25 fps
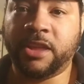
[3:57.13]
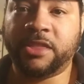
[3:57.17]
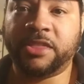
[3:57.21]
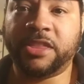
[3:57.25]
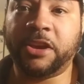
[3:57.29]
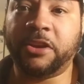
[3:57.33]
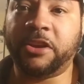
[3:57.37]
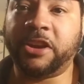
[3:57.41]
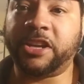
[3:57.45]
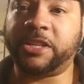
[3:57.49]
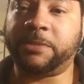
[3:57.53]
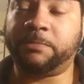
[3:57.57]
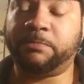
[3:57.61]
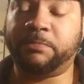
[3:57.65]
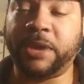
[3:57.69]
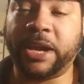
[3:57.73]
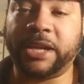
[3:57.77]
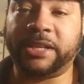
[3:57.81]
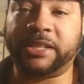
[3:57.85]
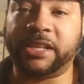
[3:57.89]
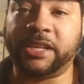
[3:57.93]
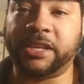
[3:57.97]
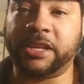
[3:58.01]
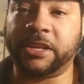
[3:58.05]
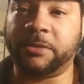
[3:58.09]
They're
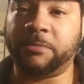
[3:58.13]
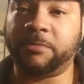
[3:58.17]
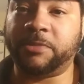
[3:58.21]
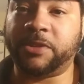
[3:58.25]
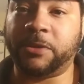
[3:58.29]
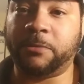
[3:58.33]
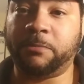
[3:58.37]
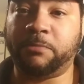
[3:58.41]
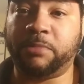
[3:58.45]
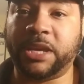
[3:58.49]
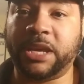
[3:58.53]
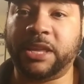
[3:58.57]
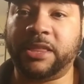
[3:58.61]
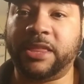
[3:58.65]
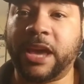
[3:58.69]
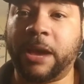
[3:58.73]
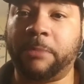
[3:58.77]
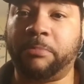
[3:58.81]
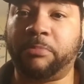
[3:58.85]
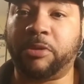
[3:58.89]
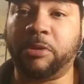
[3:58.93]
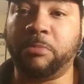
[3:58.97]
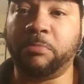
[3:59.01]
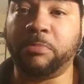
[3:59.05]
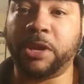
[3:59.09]
expecting him to be
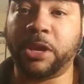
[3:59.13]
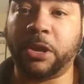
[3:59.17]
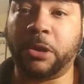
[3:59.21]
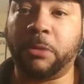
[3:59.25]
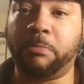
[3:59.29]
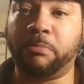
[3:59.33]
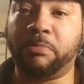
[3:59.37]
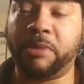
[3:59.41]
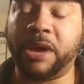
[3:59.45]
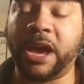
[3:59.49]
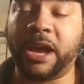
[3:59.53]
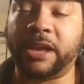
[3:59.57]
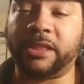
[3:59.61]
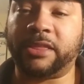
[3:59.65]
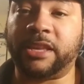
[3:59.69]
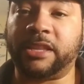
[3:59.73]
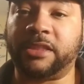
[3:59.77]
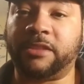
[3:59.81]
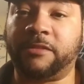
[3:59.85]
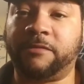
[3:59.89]
that premier back that